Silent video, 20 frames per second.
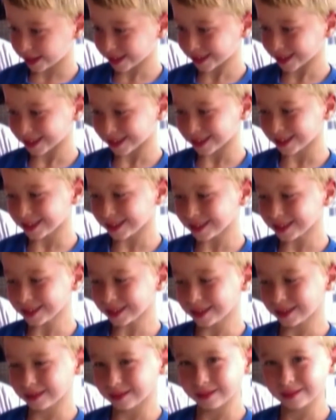
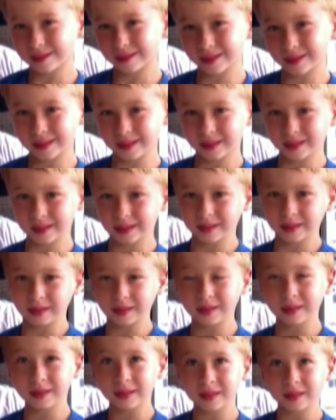
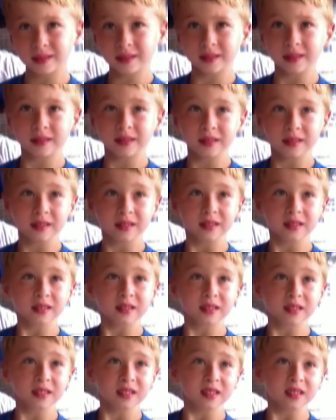
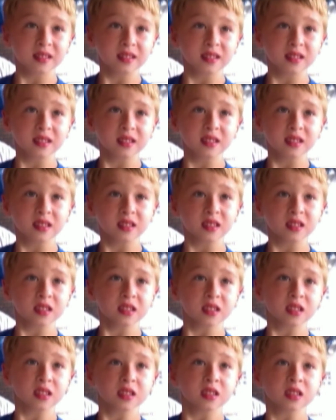
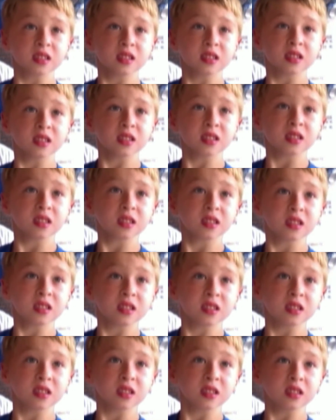
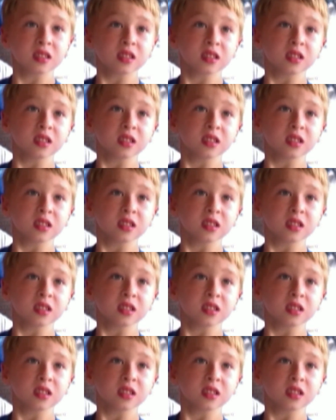(silent)